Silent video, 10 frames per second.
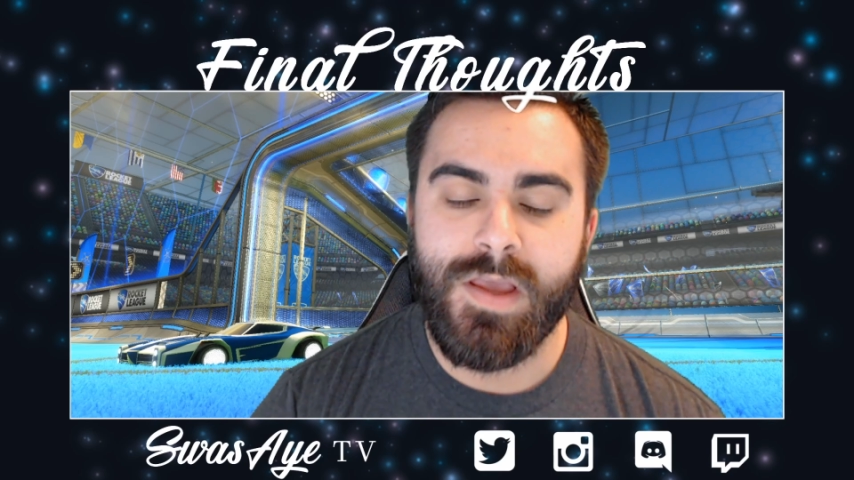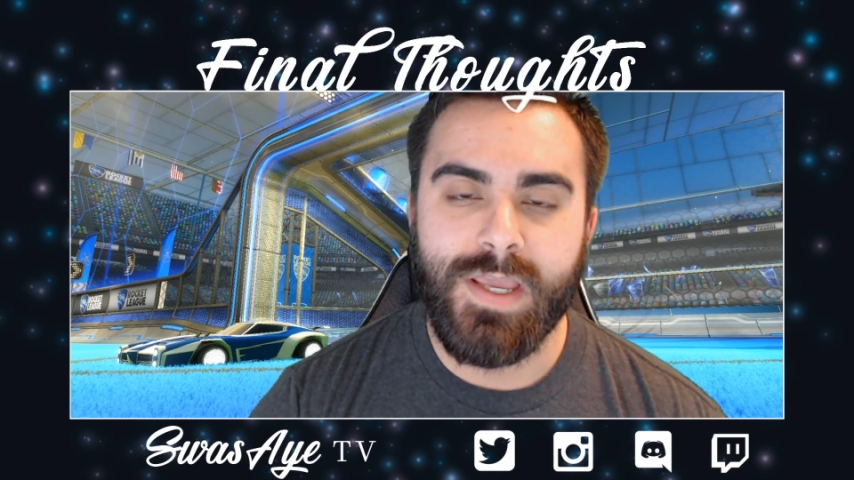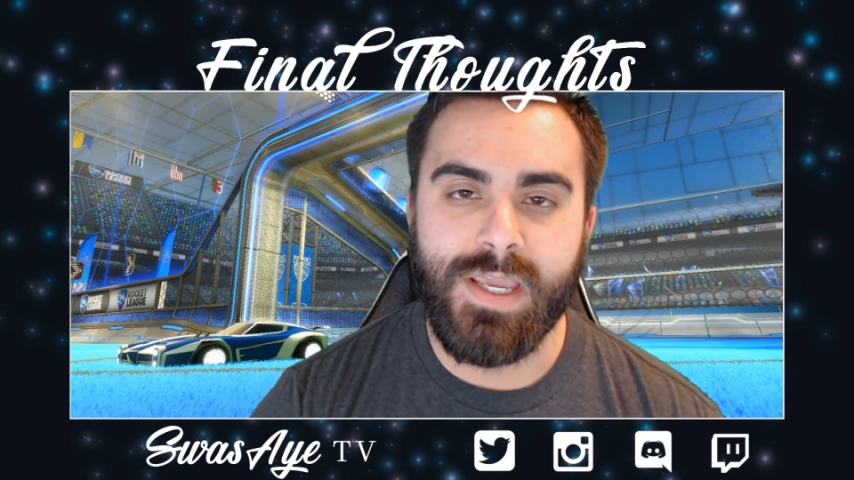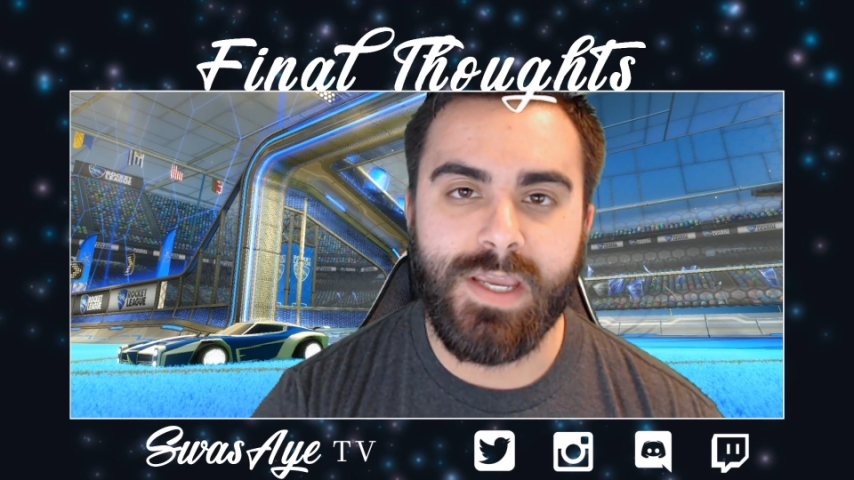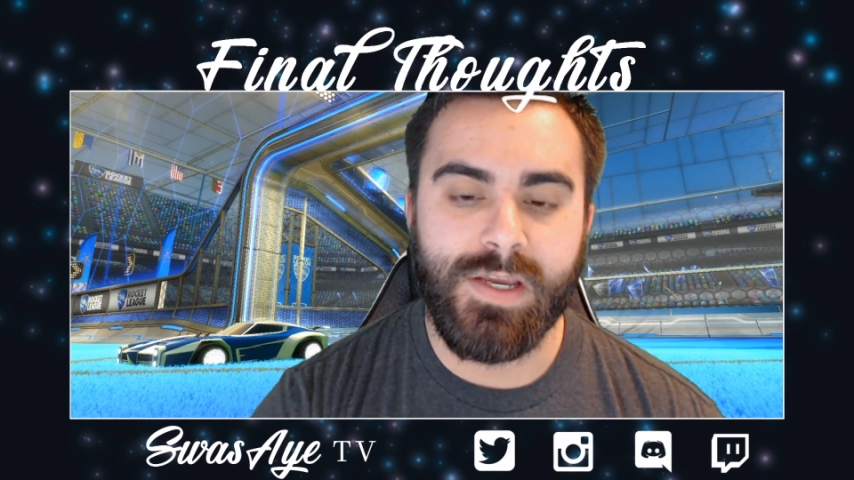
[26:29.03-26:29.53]

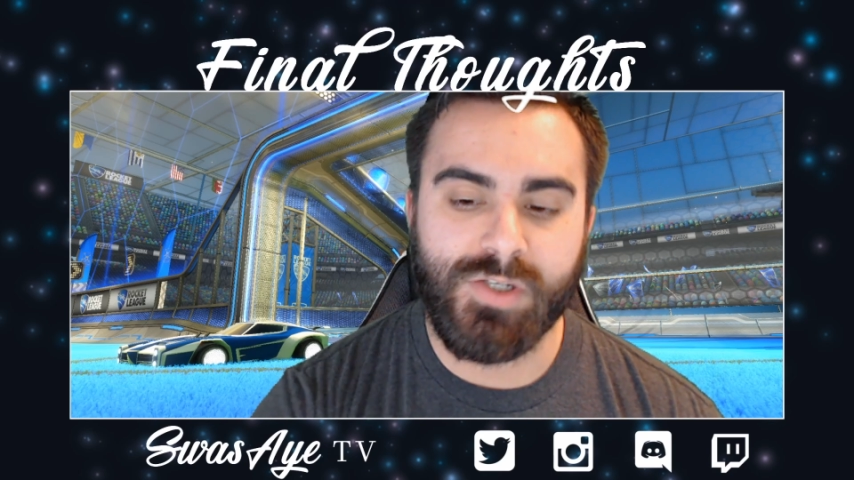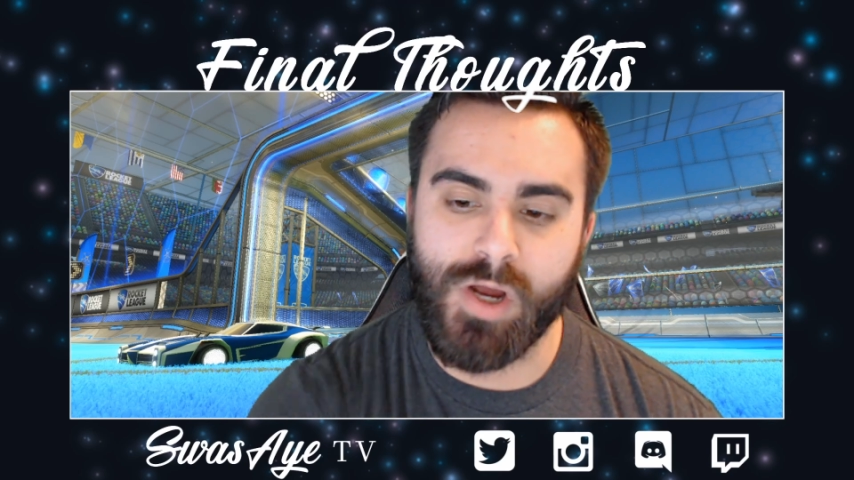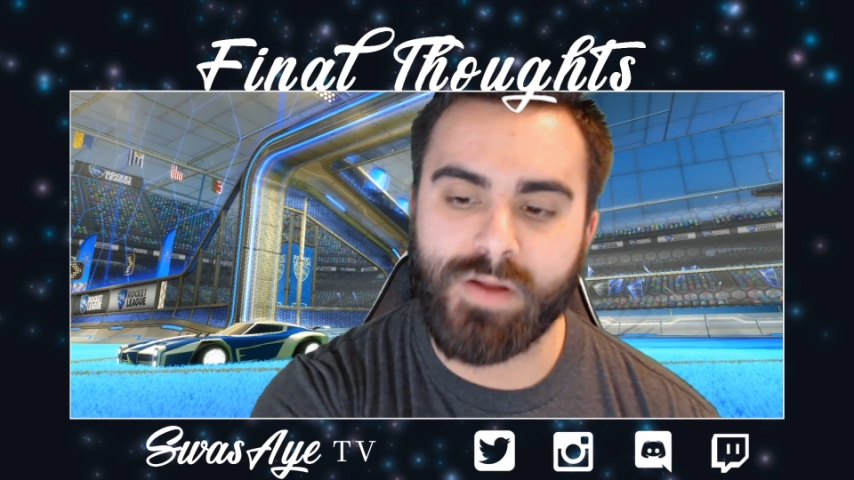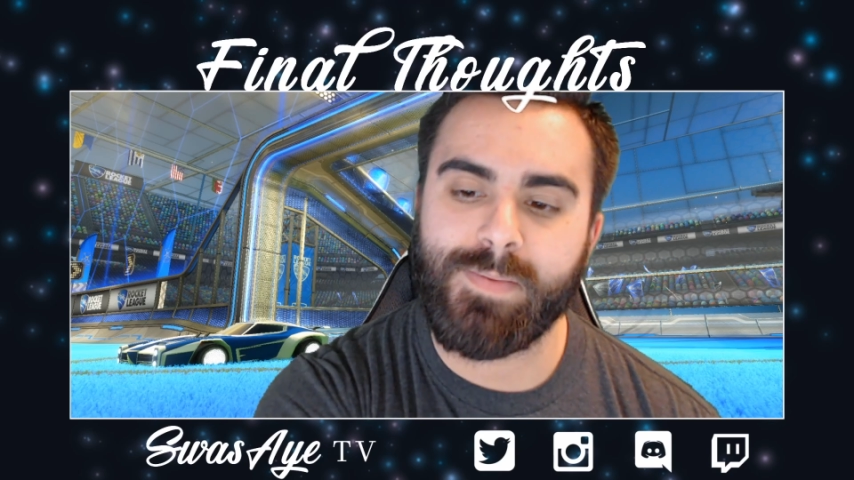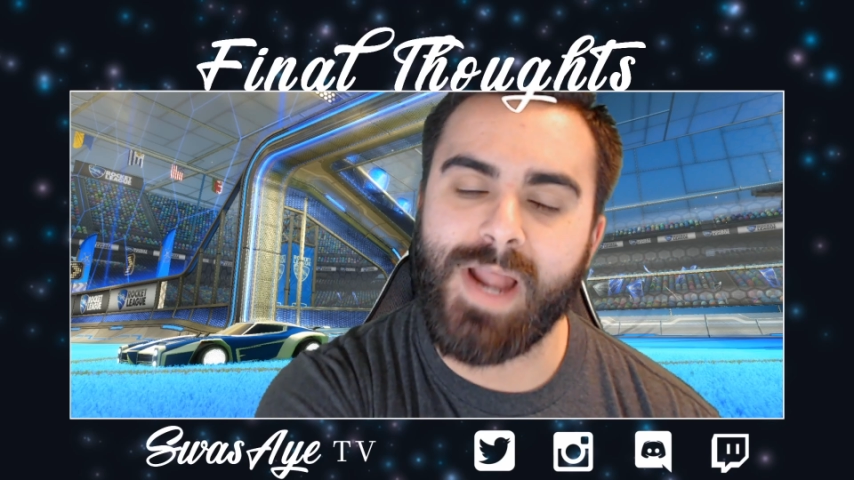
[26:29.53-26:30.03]
He
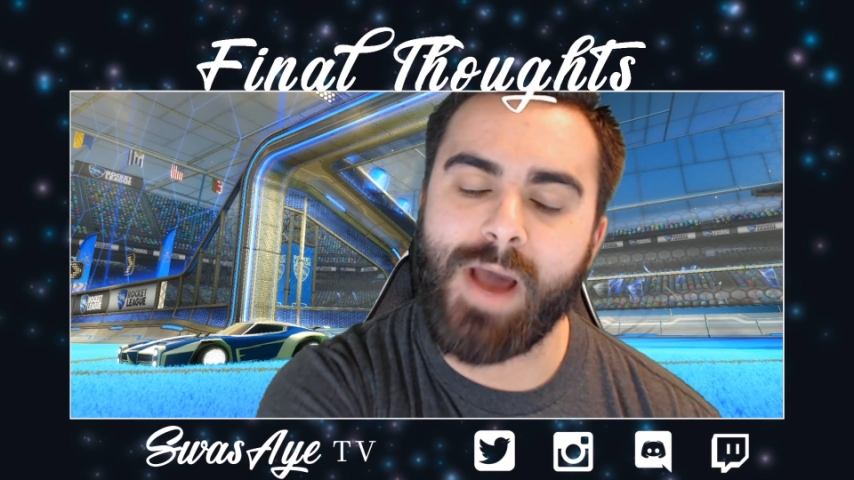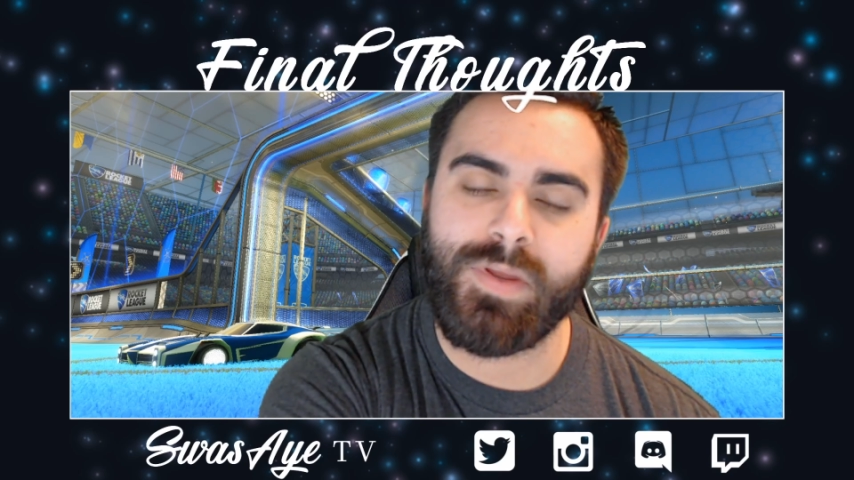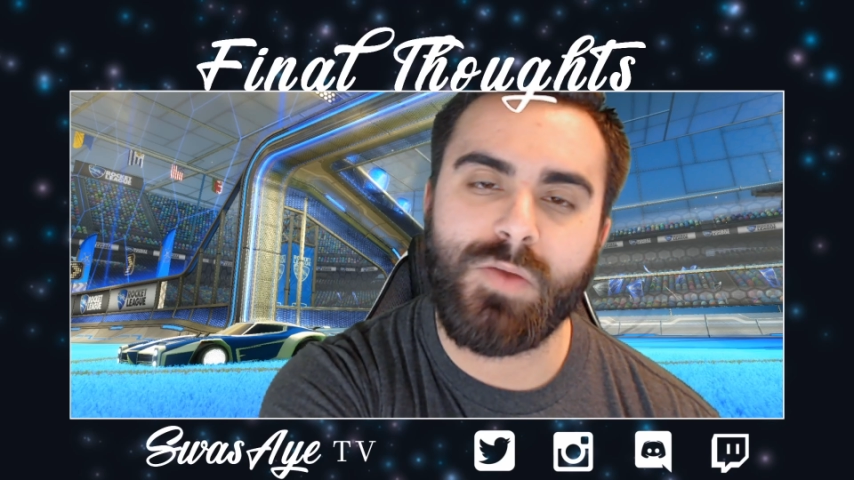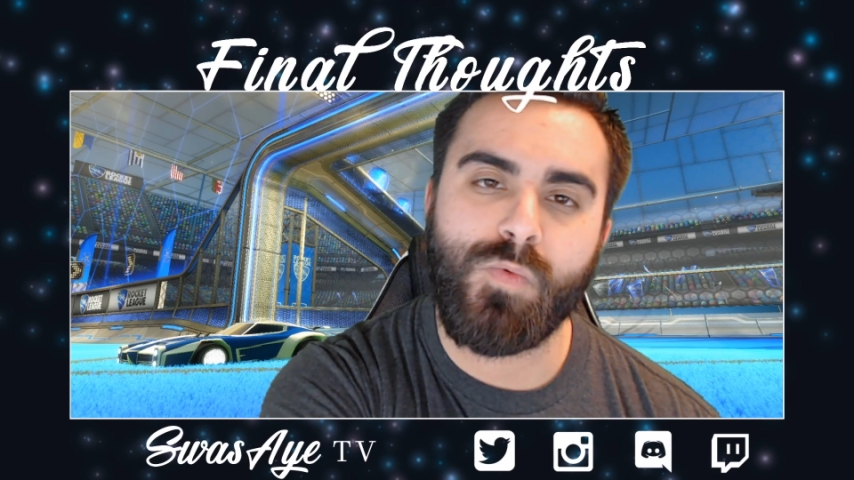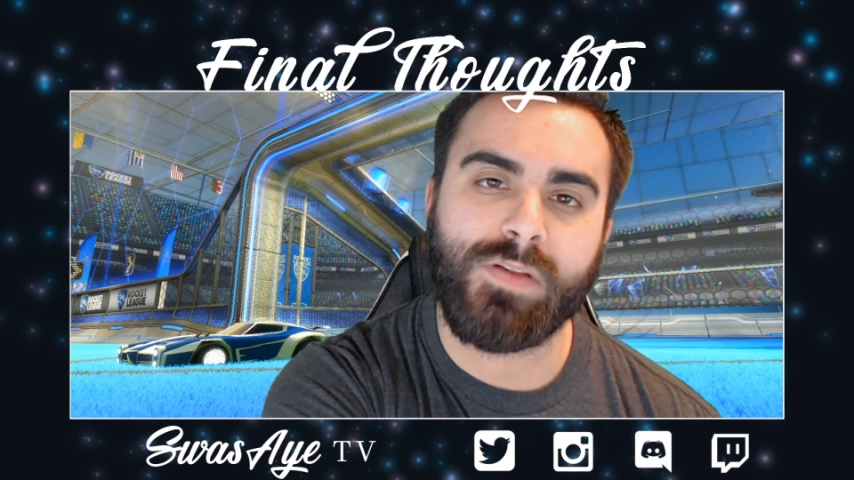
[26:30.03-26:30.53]
talks about how
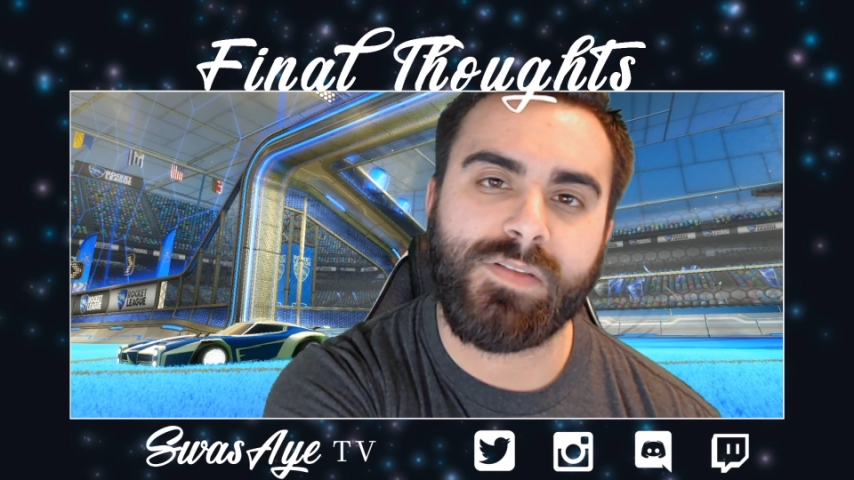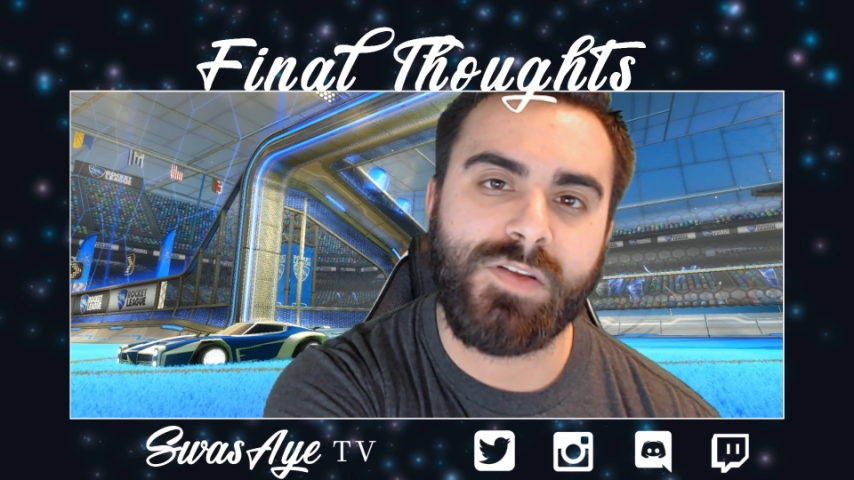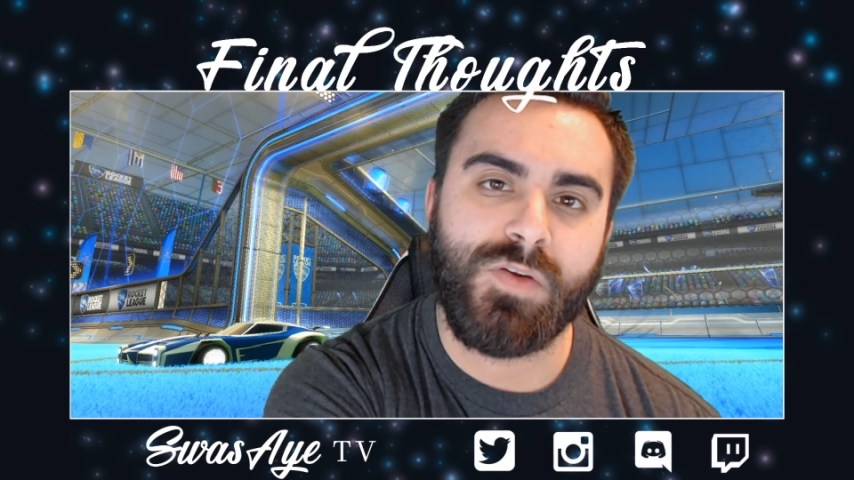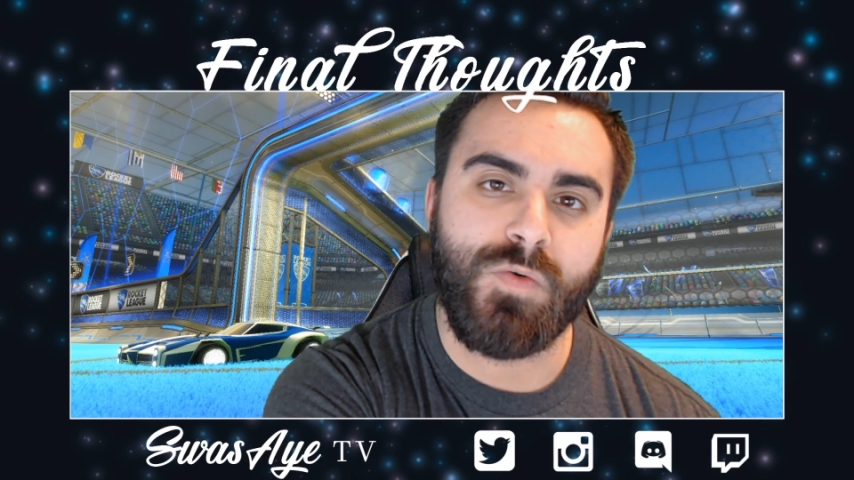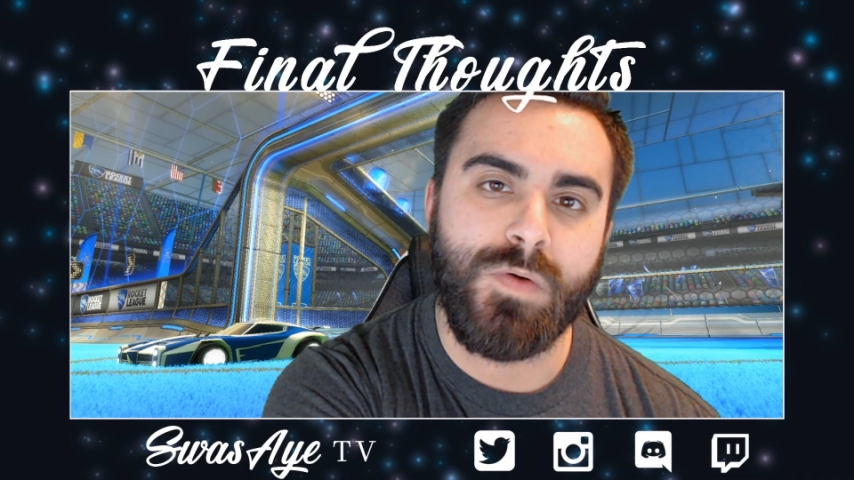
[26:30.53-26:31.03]
he wants
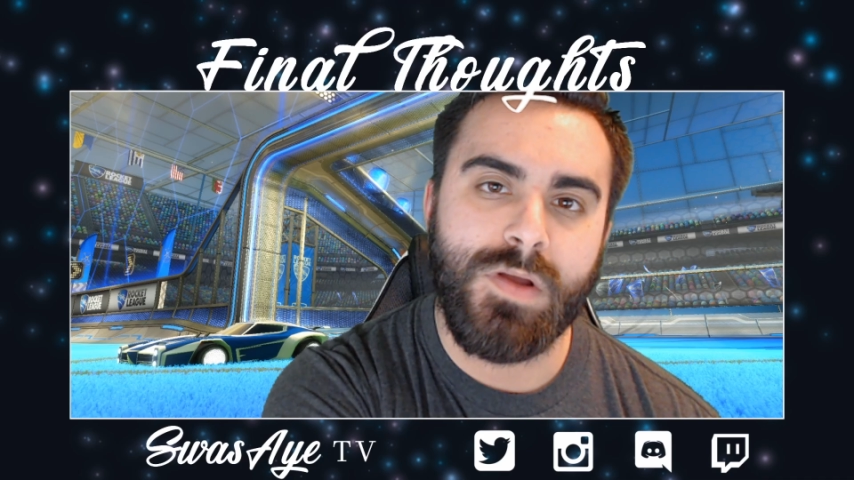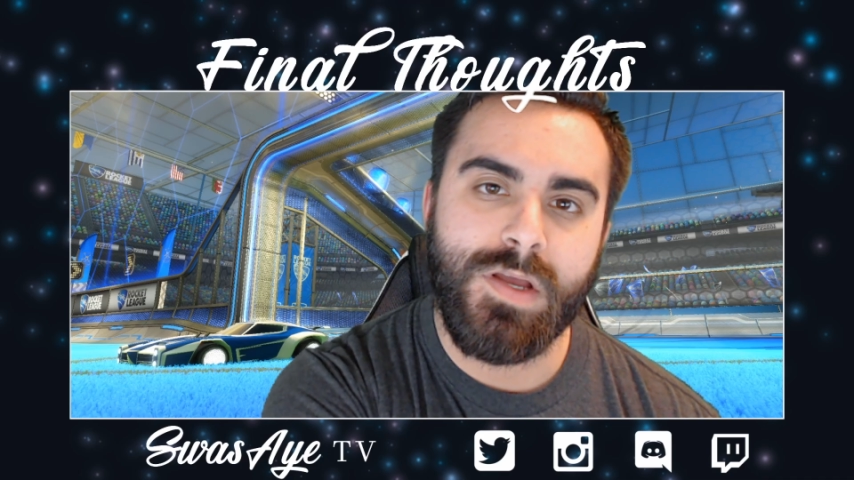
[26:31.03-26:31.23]
to